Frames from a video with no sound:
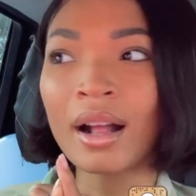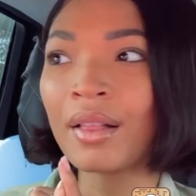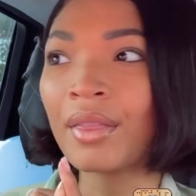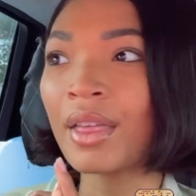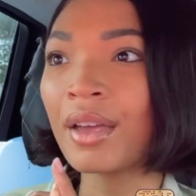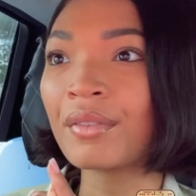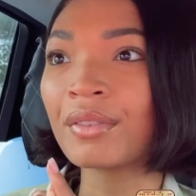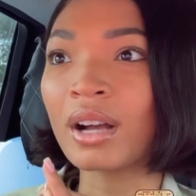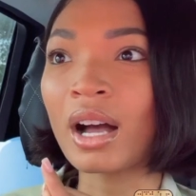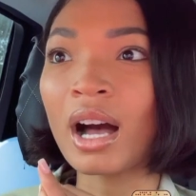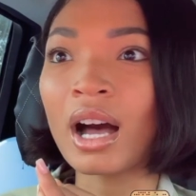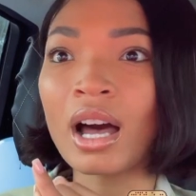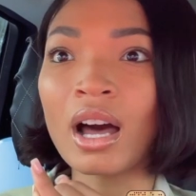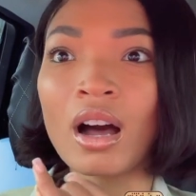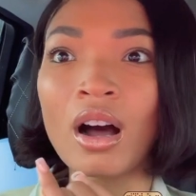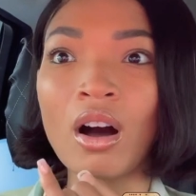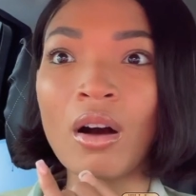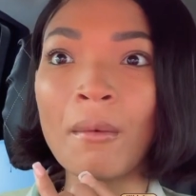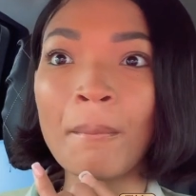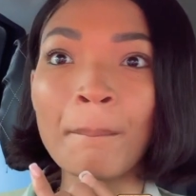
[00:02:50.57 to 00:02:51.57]
they've
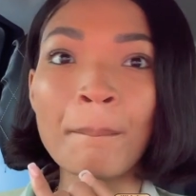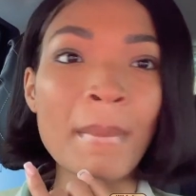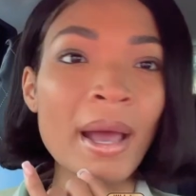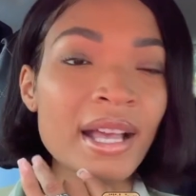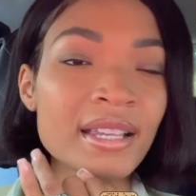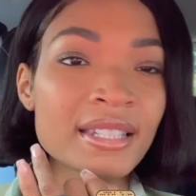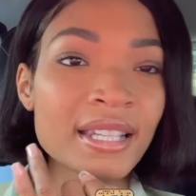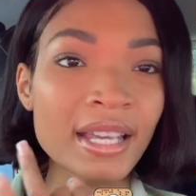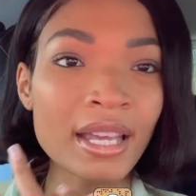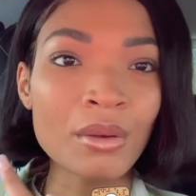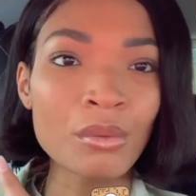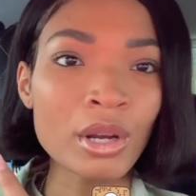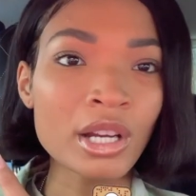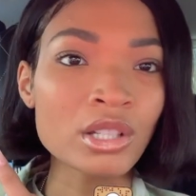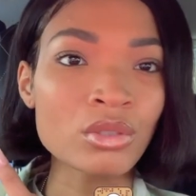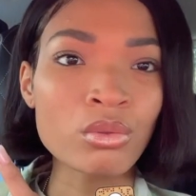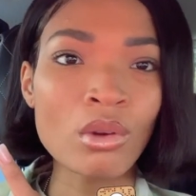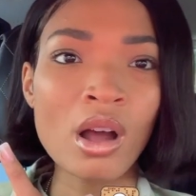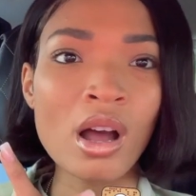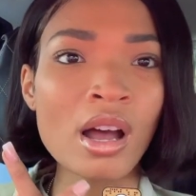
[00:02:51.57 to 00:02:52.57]
got Mexican
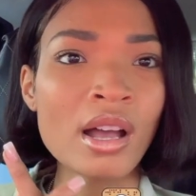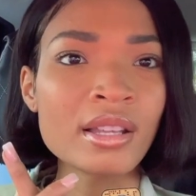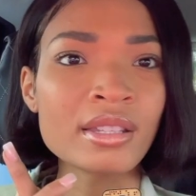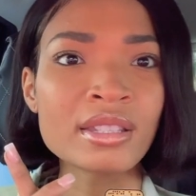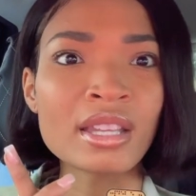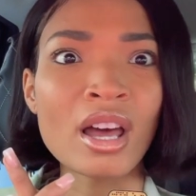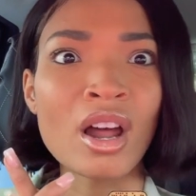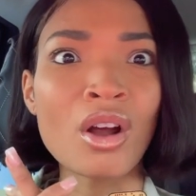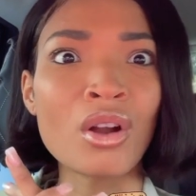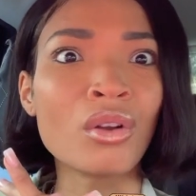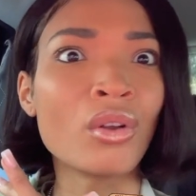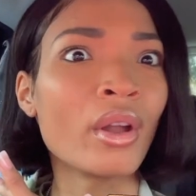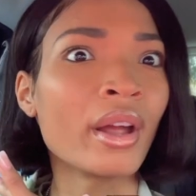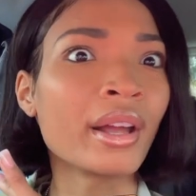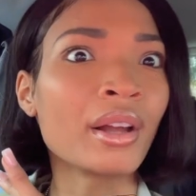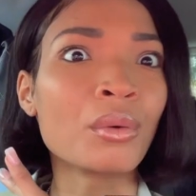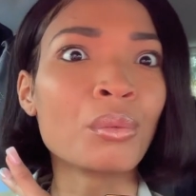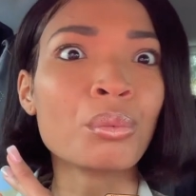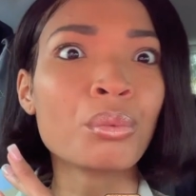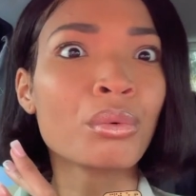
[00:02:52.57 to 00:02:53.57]
restaurants that are
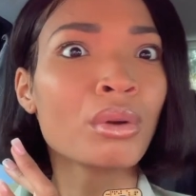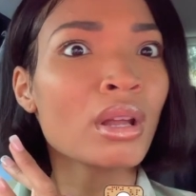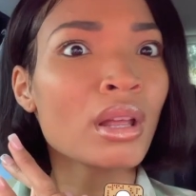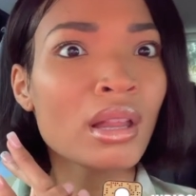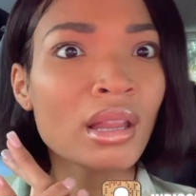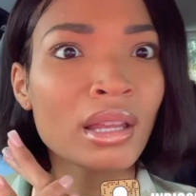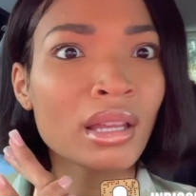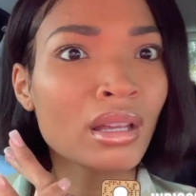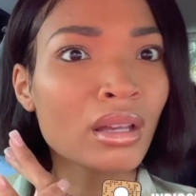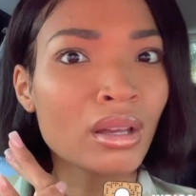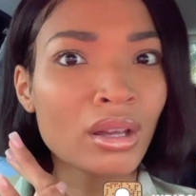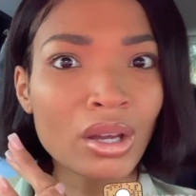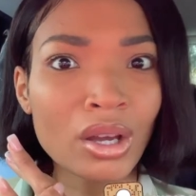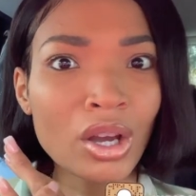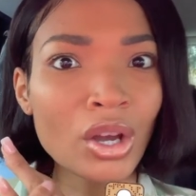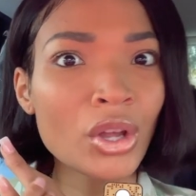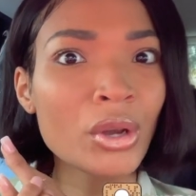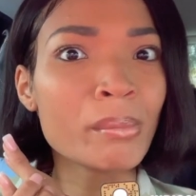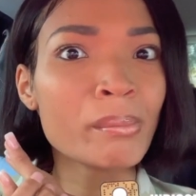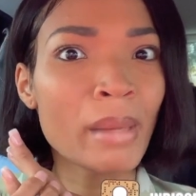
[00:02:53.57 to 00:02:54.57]
like really
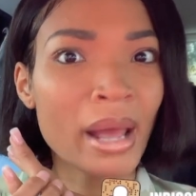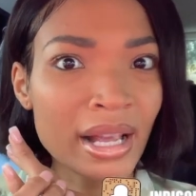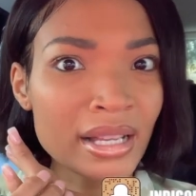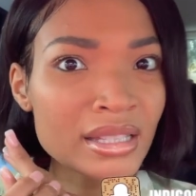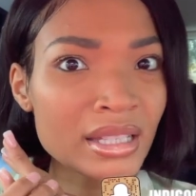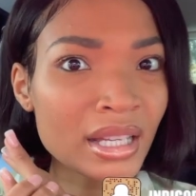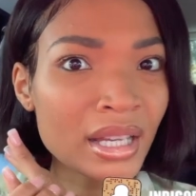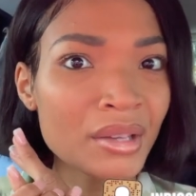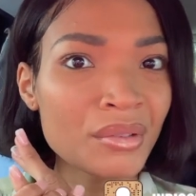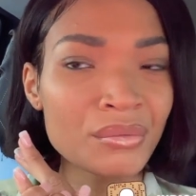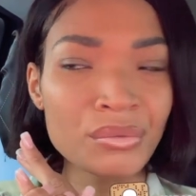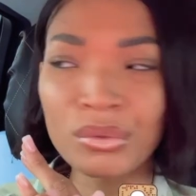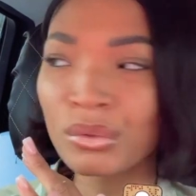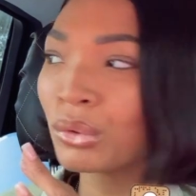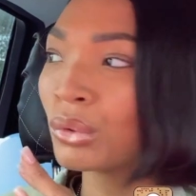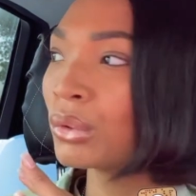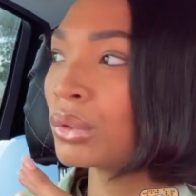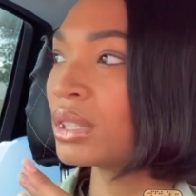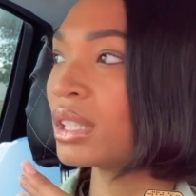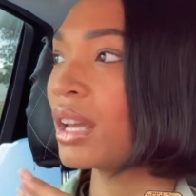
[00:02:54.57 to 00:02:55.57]
good Mexican
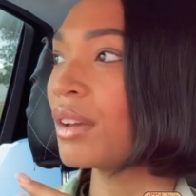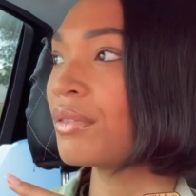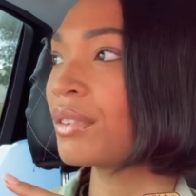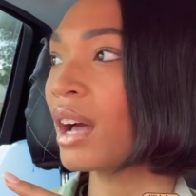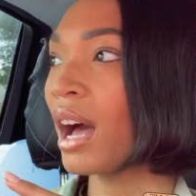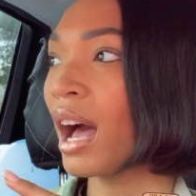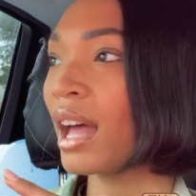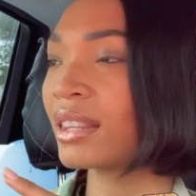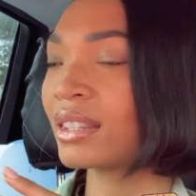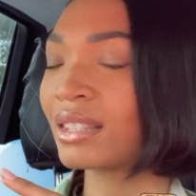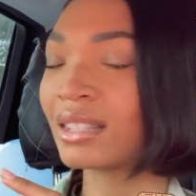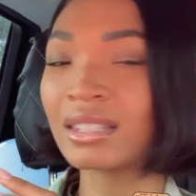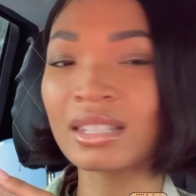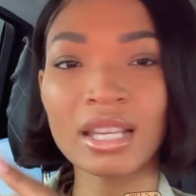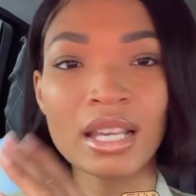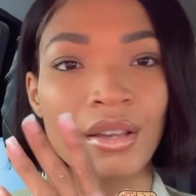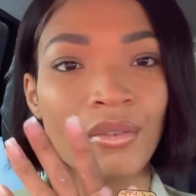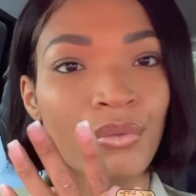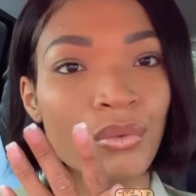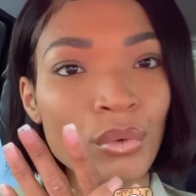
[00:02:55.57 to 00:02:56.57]
food, they've got
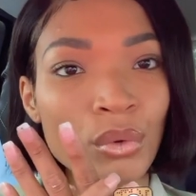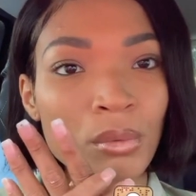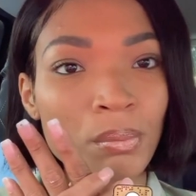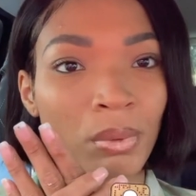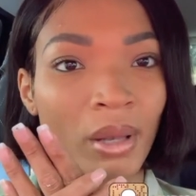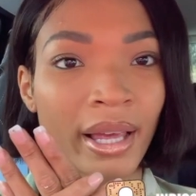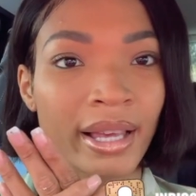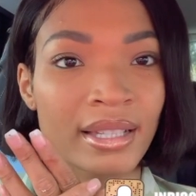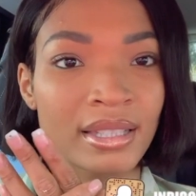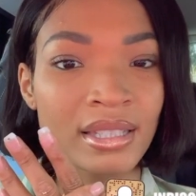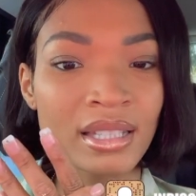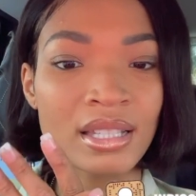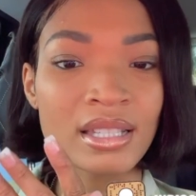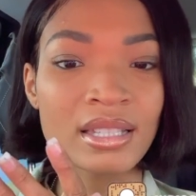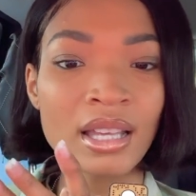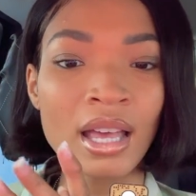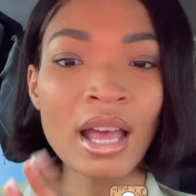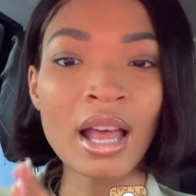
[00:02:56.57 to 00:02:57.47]
seafood places.